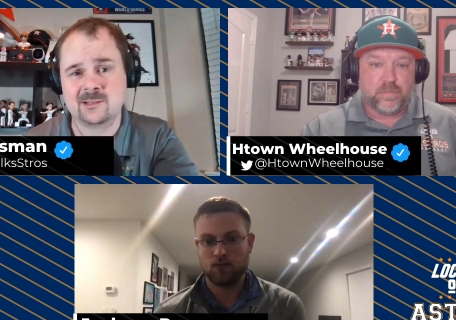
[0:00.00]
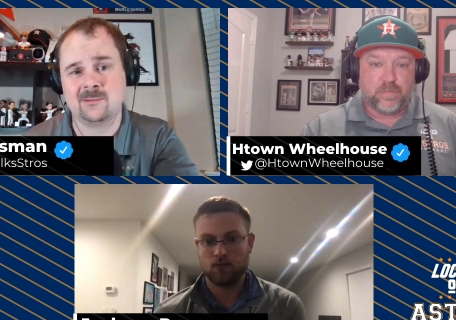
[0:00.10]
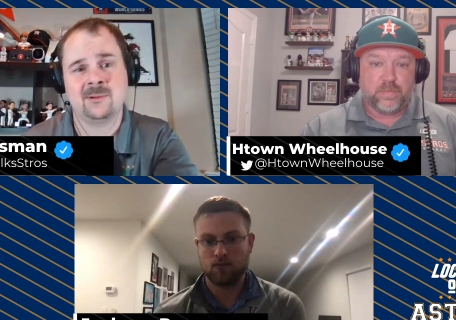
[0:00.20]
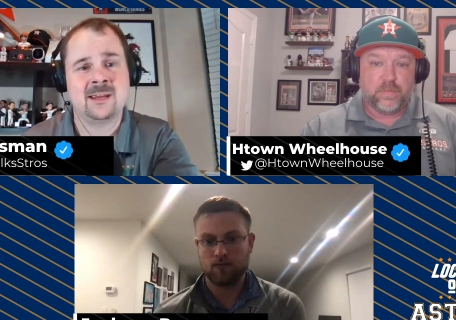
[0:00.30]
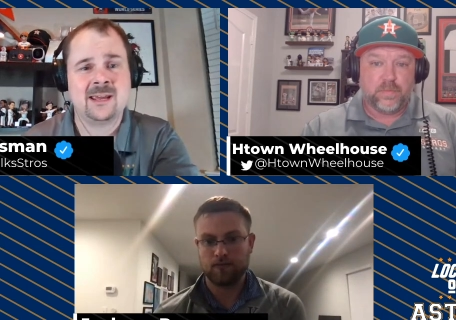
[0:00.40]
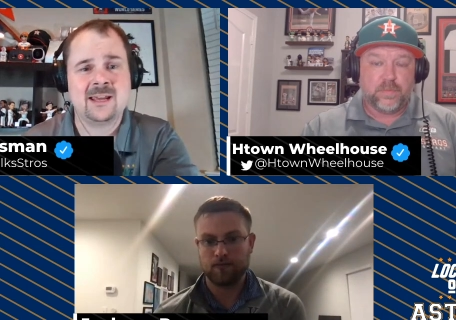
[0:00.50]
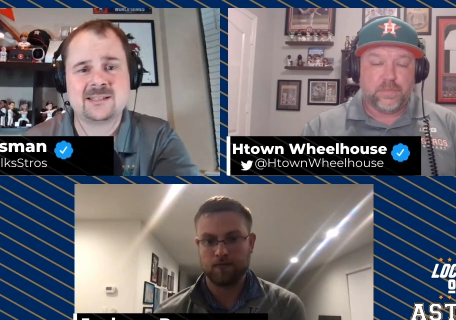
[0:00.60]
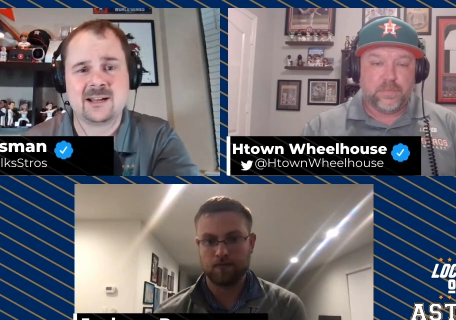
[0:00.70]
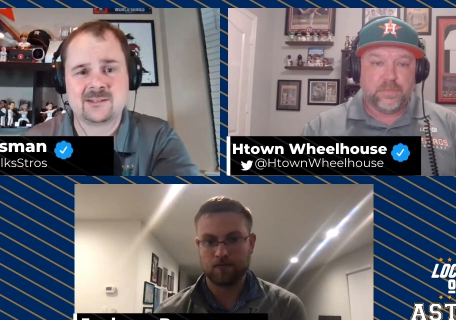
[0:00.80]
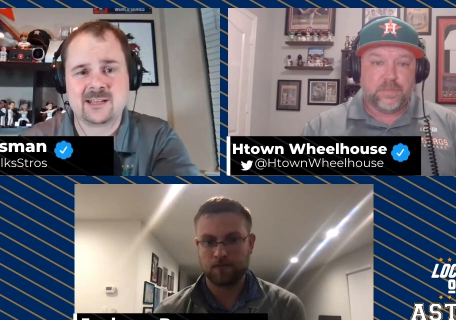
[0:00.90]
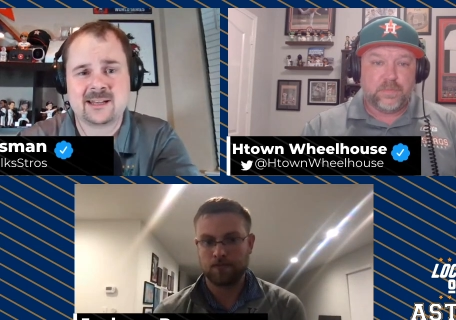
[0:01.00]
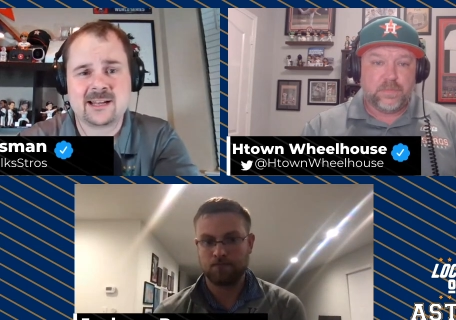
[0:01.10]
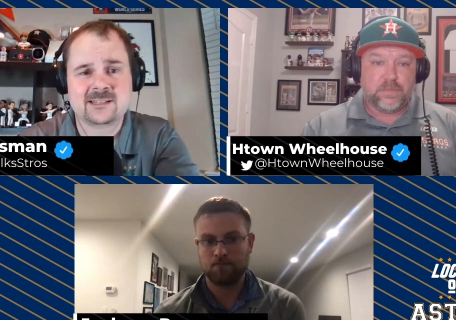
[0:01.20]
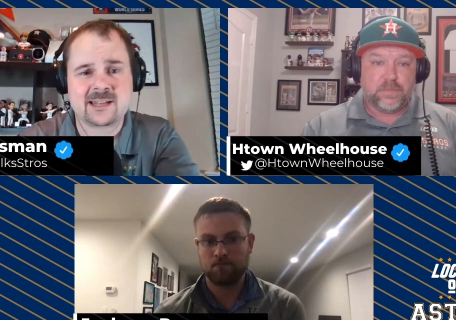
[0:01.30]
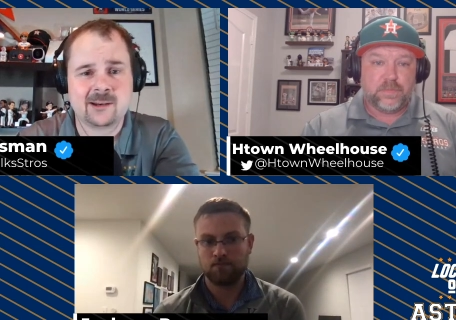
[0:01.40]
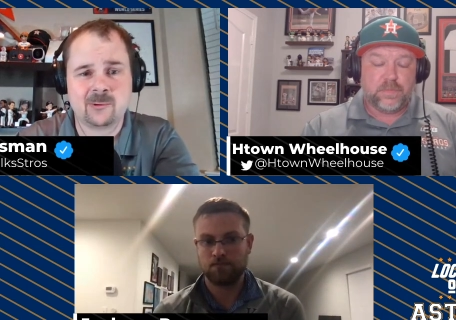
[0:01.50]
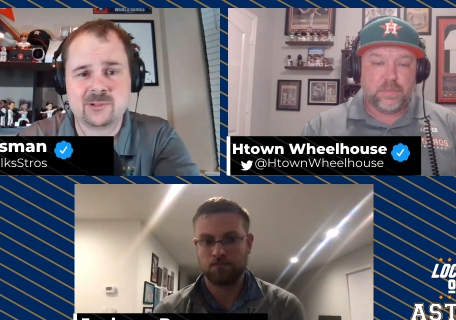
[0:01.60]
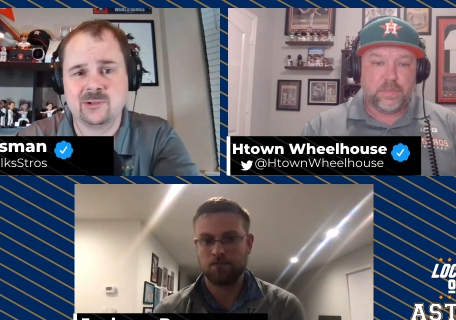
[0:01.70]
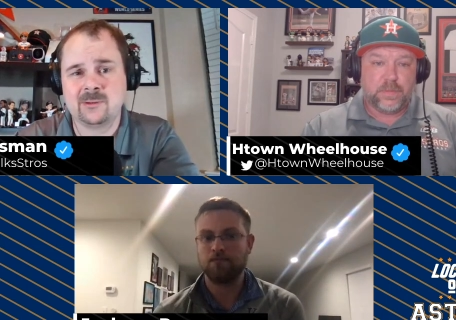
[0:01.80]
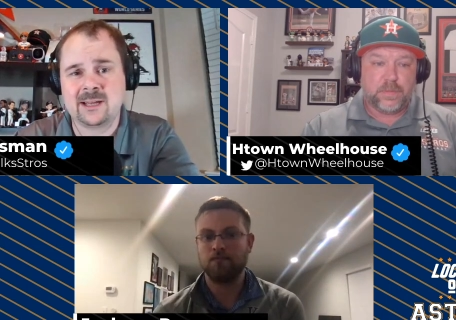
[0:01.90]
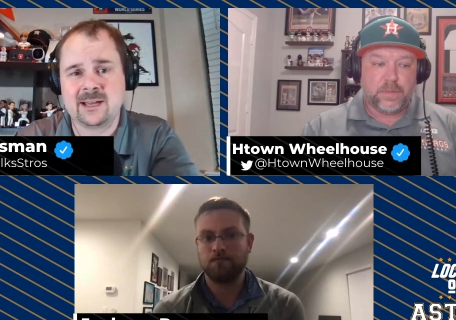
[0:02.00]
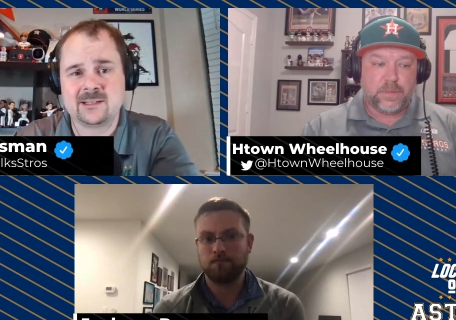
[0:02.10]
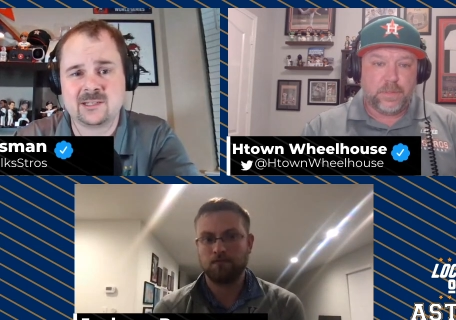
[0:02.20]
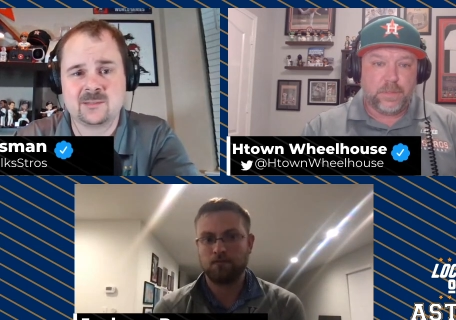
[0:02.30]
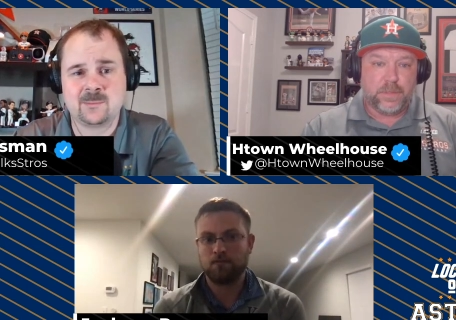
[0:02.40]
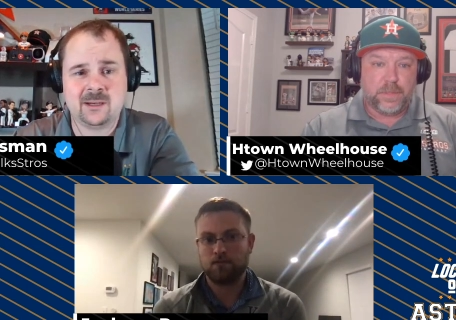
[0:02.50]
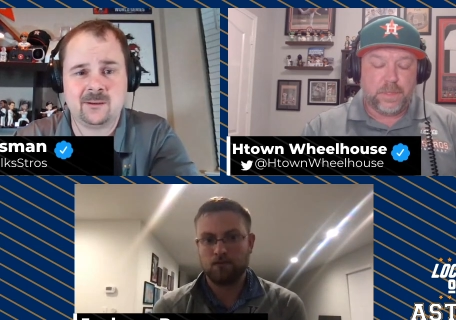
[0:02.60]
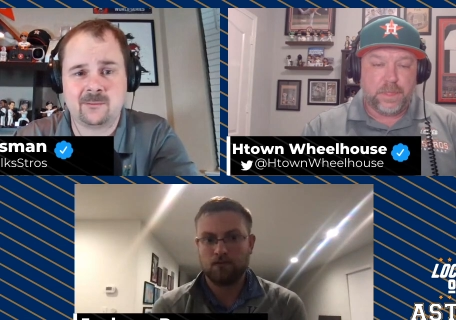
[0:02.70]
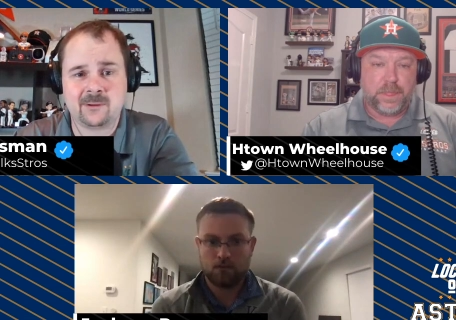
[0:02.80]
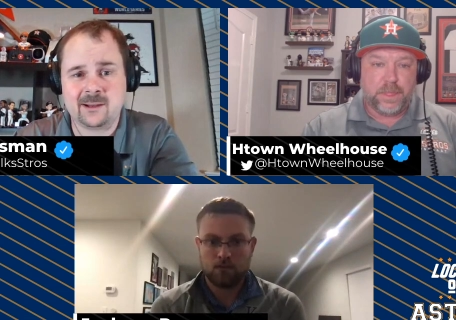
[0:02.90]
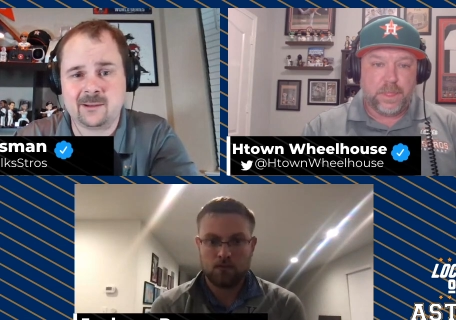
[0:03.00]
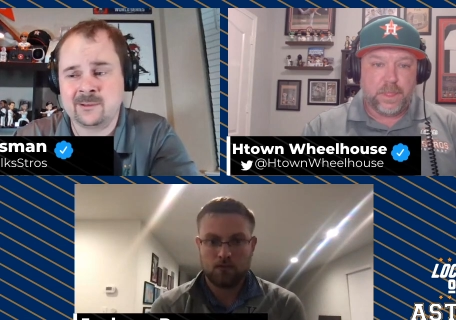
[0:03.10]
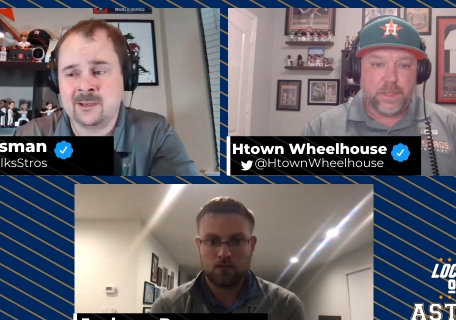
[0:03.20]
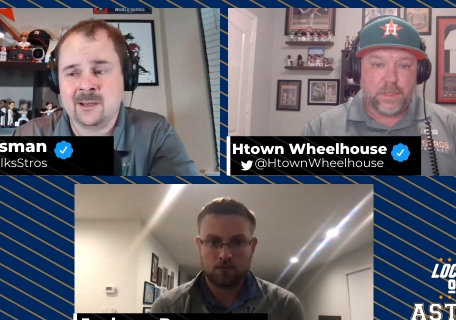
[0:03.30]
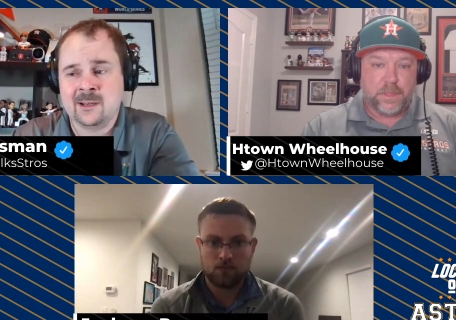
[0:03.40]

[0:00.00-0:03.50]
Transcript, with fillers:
Speaker 1: So sounds like that's kind of what you got. Just being around